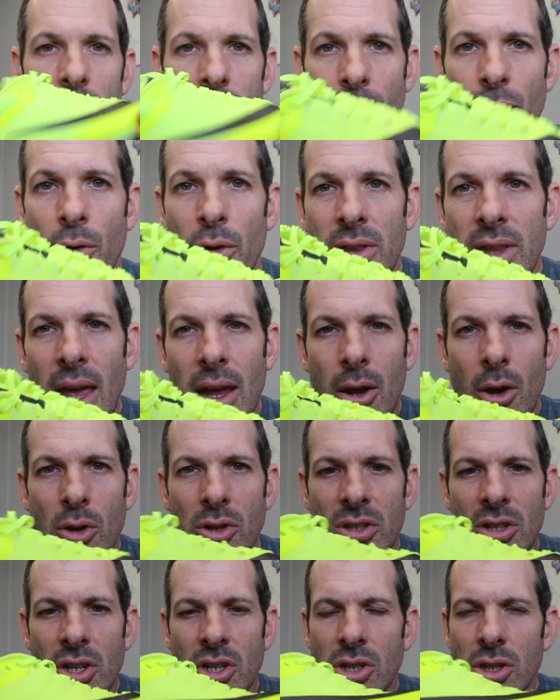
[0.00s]
foot that
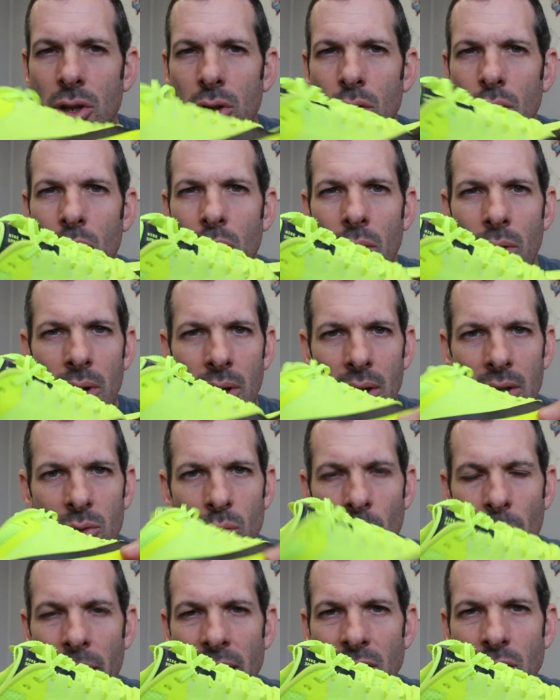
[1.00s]
goes in the shoe is
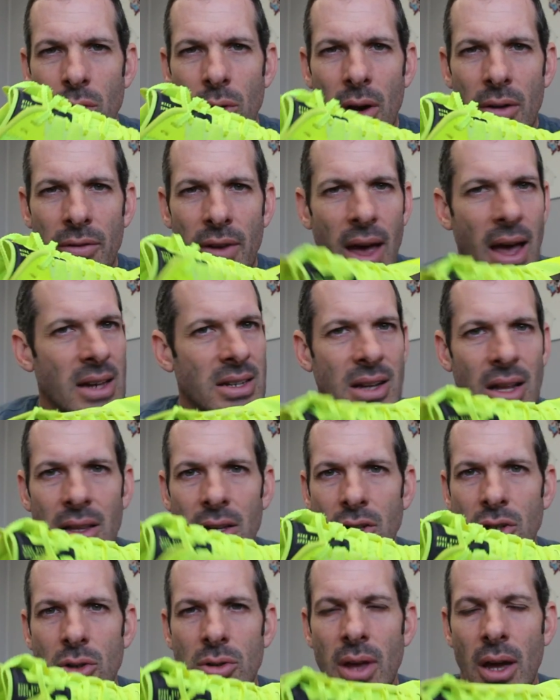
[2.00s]
what makes you run fast, not
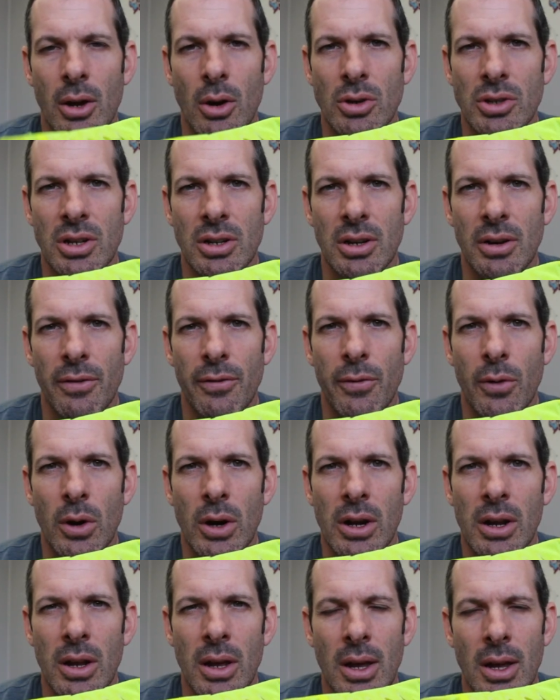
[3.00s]
the shoe that goes on your
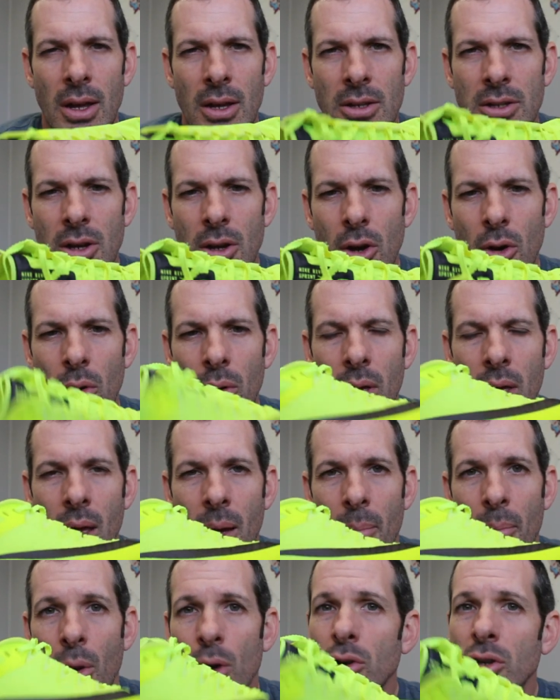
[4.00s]
foot. So
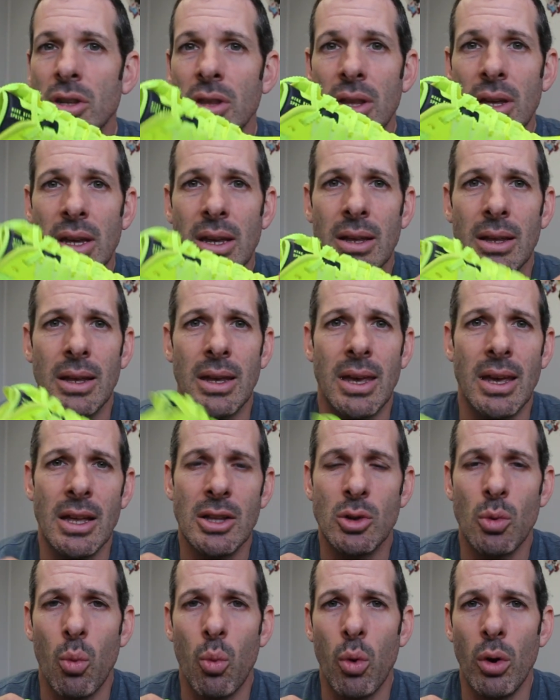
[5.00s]
most of the
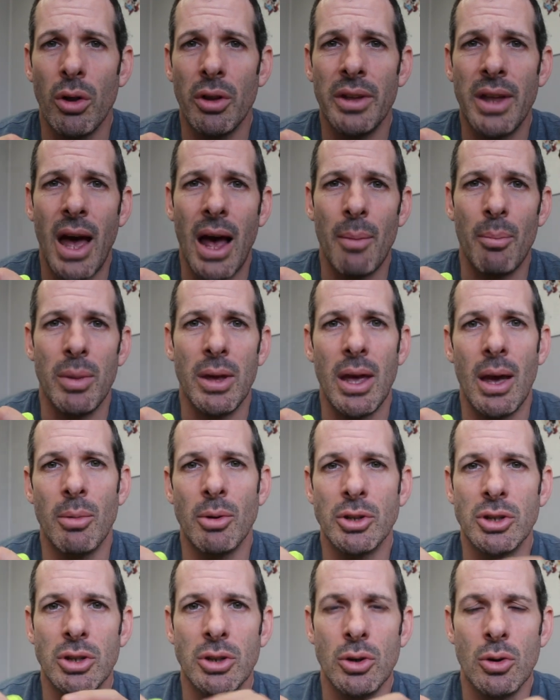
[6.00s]
kids will not be
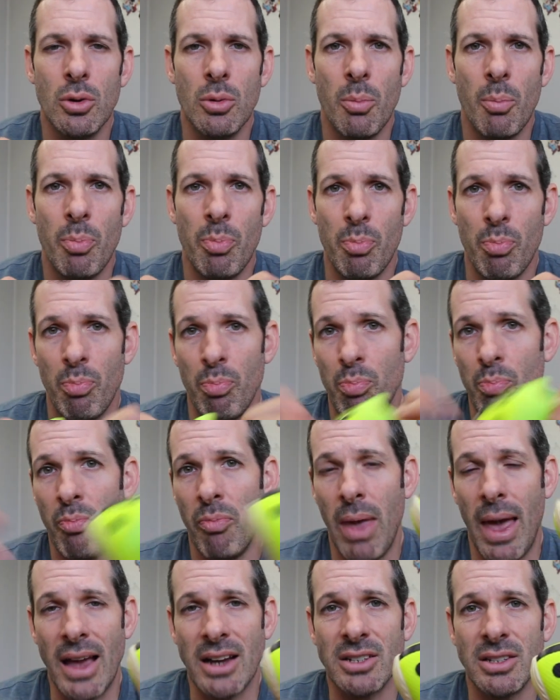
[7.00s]
able to
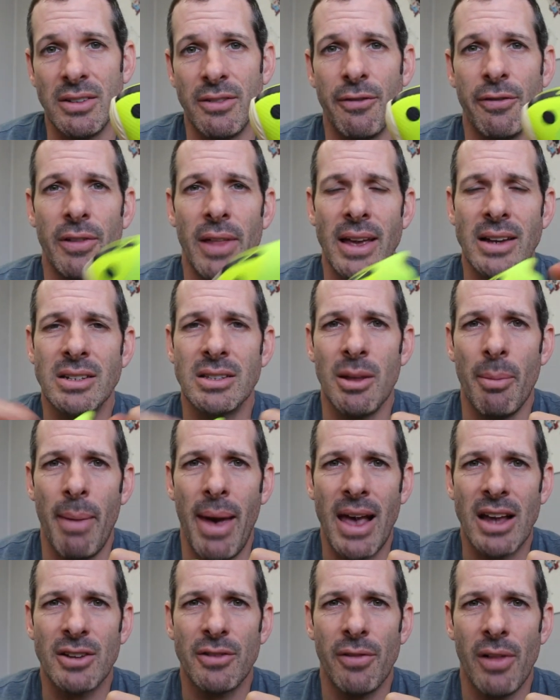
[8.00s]
actually flex the
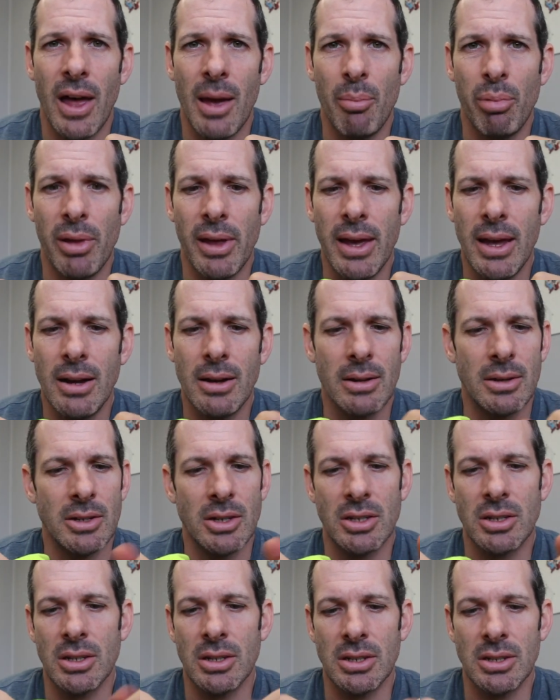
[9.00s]
MaxFly plate,
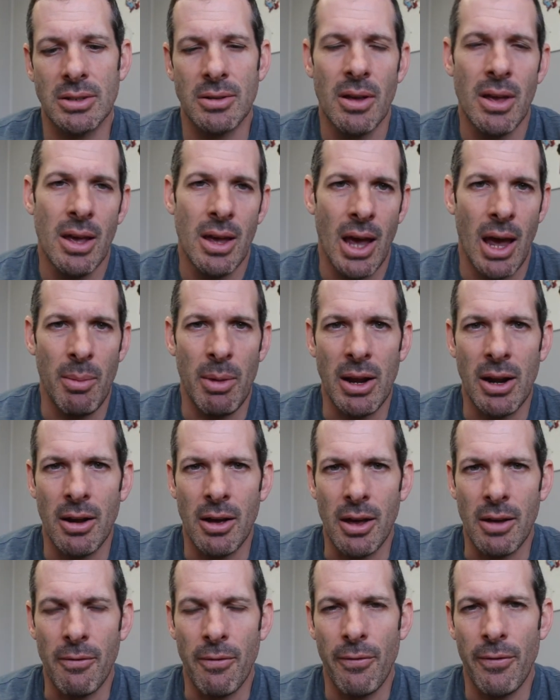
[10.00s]
just because, I mean,
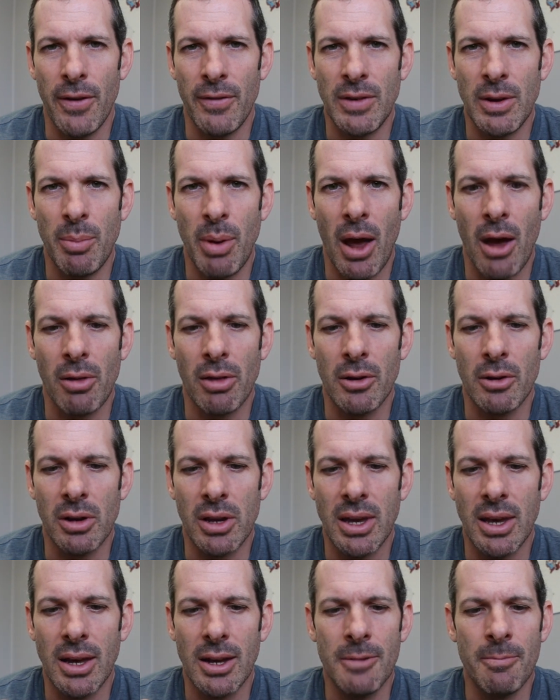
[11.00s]
a 50-pound little
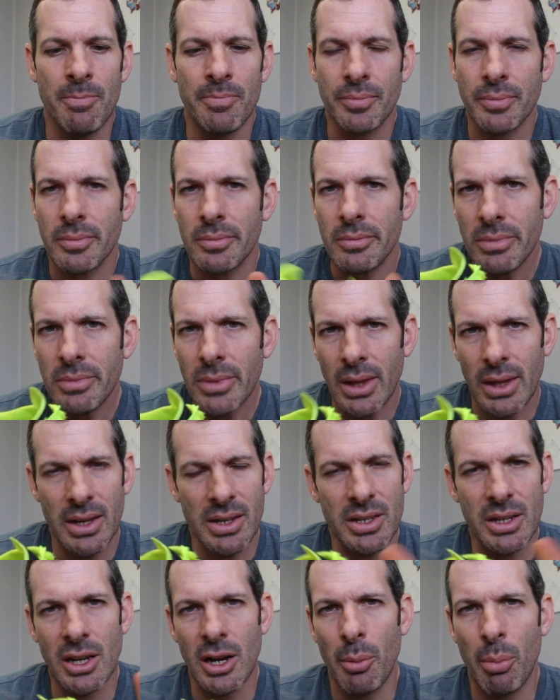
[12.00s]
kid
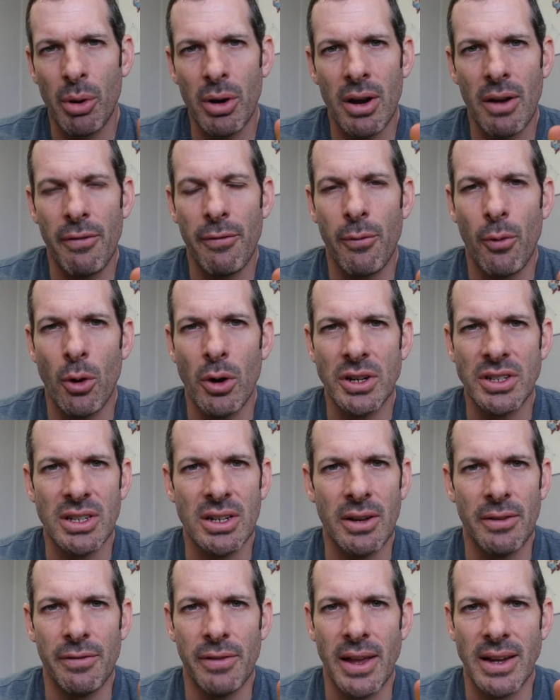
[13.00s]
isn't going to put enough force
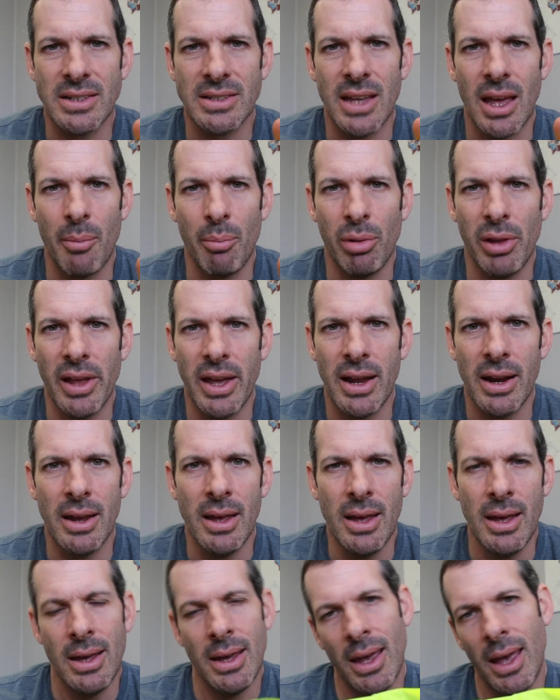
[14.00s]
in to flex that
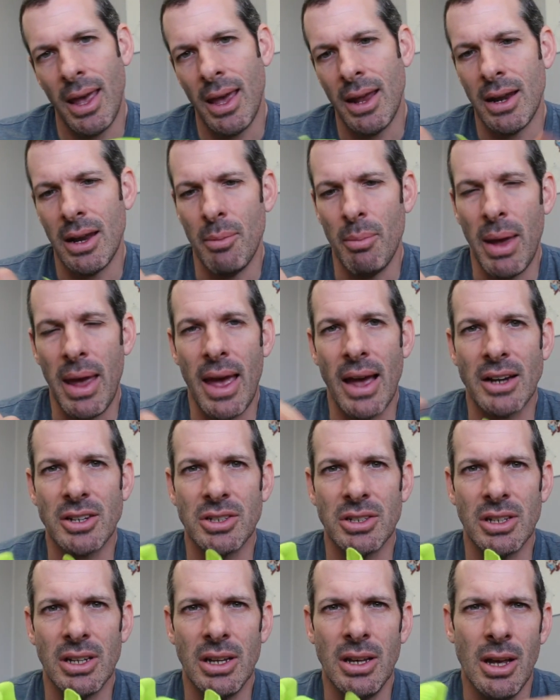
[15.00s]
plate, and it may
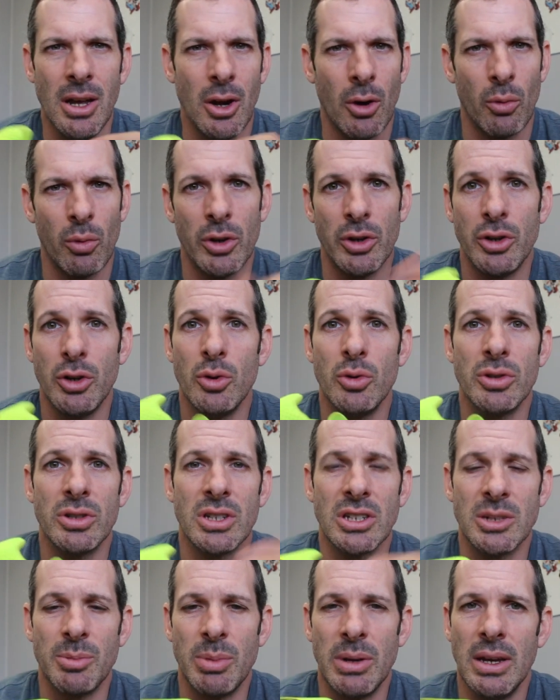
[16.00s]
actually reduce
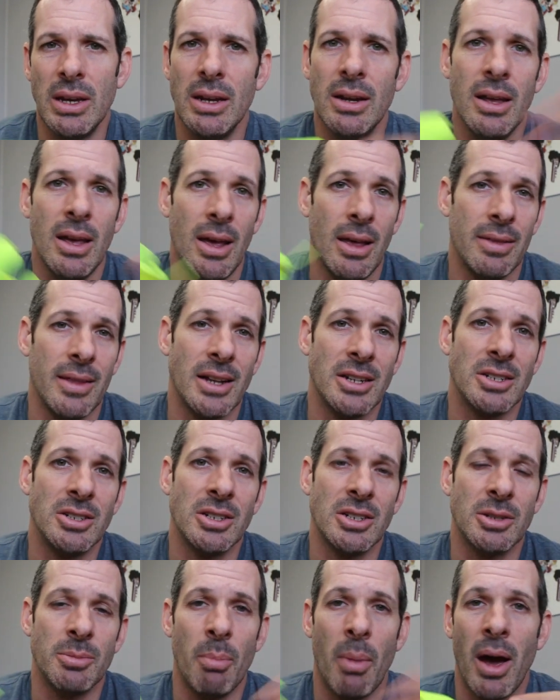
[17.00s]
the speed. That's
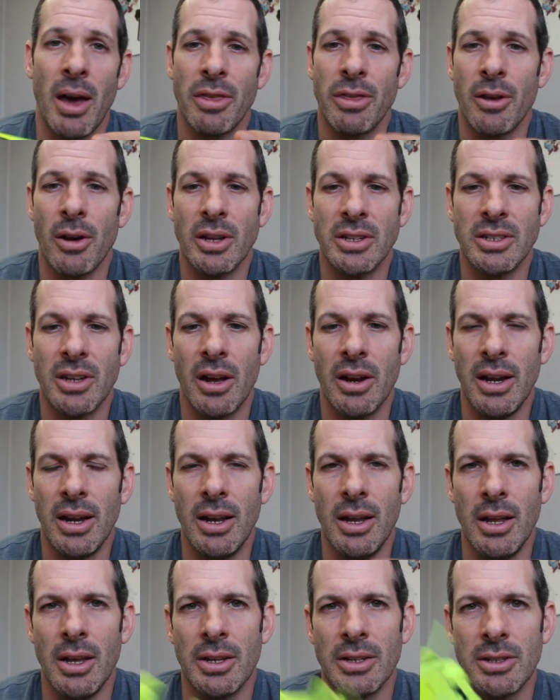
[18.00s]
just my thoughts on
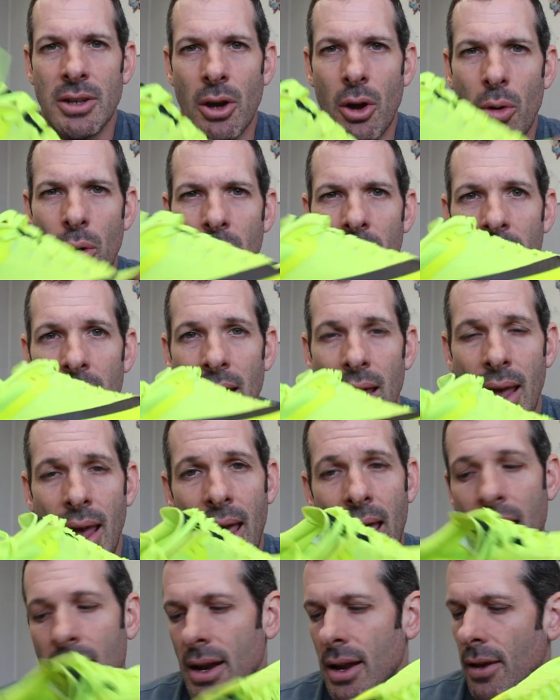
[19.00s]
it. So,
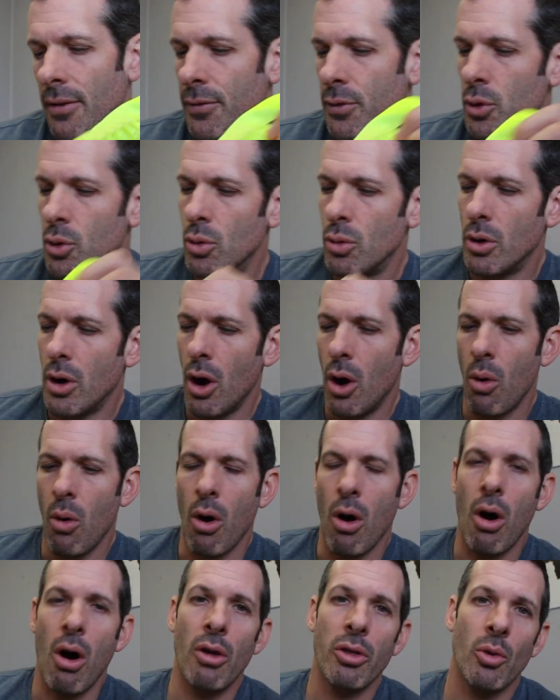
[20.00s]
and if you go
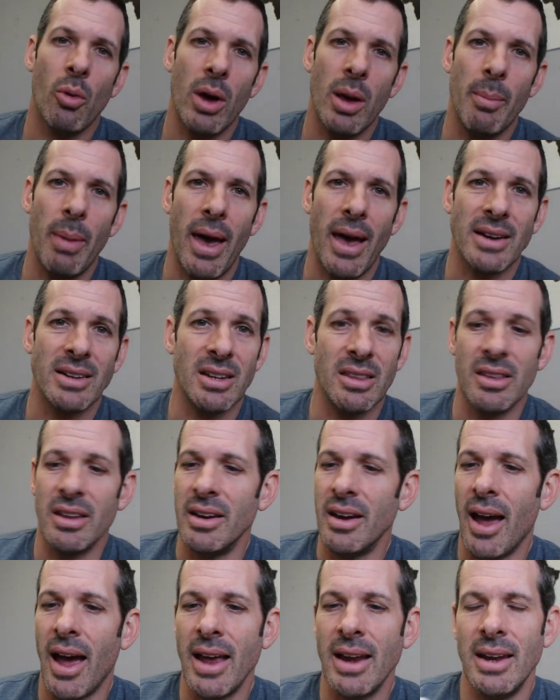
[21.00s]
all the way back to the
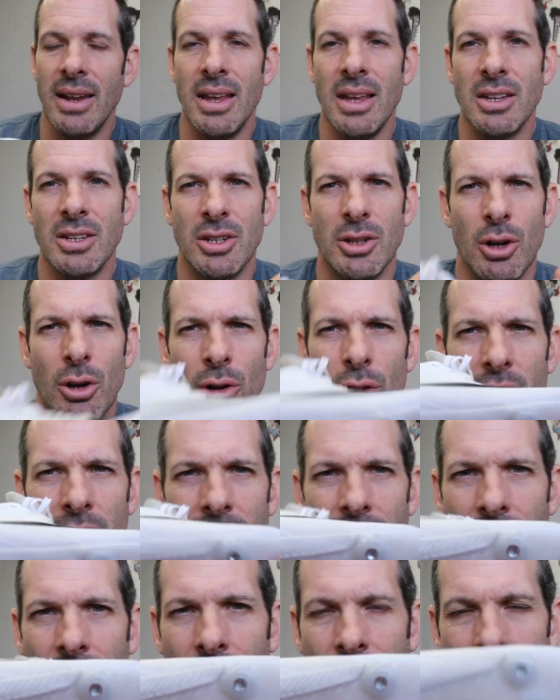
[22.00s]
90s, you're
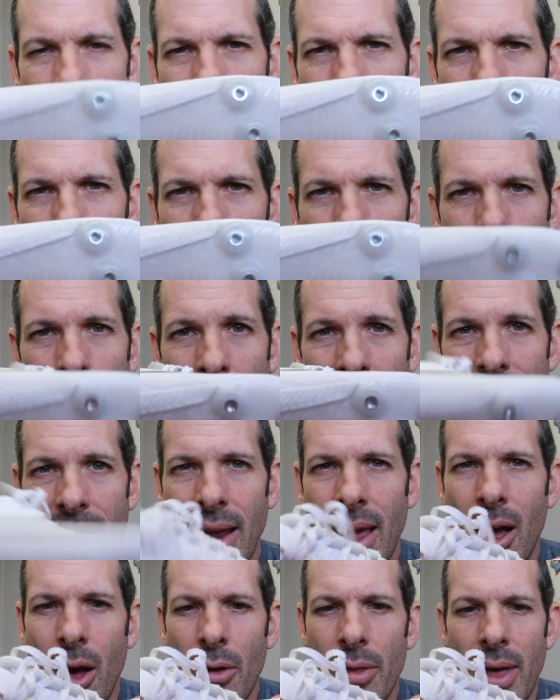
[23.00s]
looking at shoes right
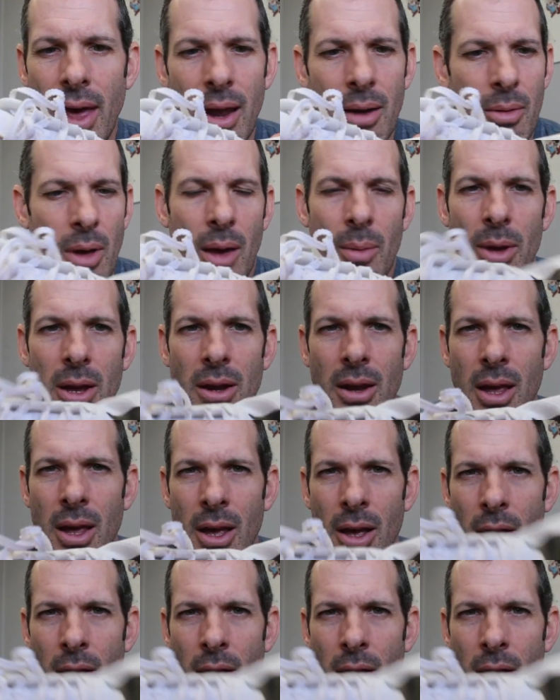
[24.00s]
now that, I mean,